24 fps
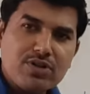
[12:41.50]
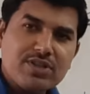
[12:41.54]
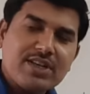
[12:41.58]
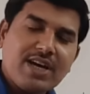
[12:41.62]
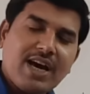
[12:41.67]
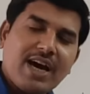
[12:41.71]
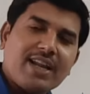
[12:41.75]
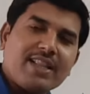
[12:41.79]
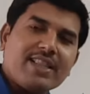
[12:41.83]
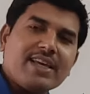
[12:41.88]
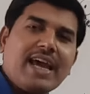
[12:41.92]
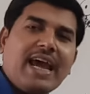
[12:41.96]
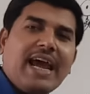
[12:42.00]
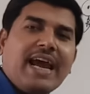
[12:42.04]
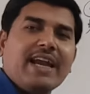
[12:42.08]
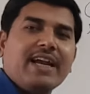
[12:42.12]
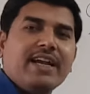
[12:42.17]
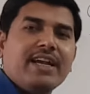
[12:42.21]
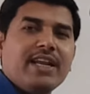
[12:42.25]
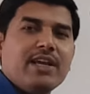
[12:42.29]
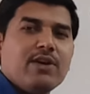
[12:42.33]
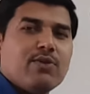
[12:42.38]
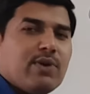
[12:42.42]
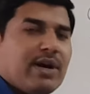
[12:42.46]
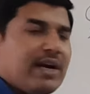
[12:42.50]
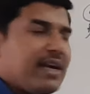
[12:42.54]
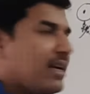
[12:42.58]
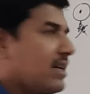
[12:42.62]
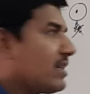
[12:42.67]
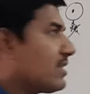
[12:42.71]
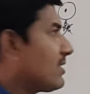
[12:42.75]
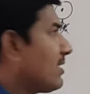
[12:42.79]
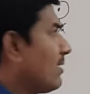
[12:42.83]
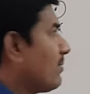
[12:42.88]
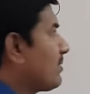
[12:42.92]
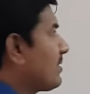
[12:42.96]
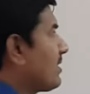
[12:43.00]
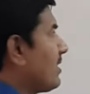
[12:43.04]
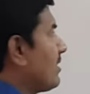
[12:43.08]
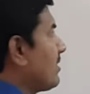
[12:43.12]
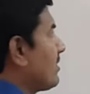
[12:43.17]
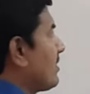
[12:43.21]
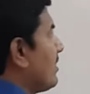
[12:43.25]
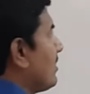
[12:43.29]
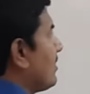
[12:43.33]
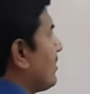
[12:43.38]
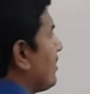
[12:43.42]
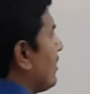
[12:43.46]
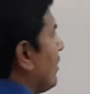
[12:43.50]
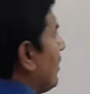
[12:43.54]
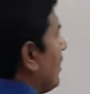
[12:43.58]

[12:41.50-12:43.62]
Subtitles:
are the antiviral substances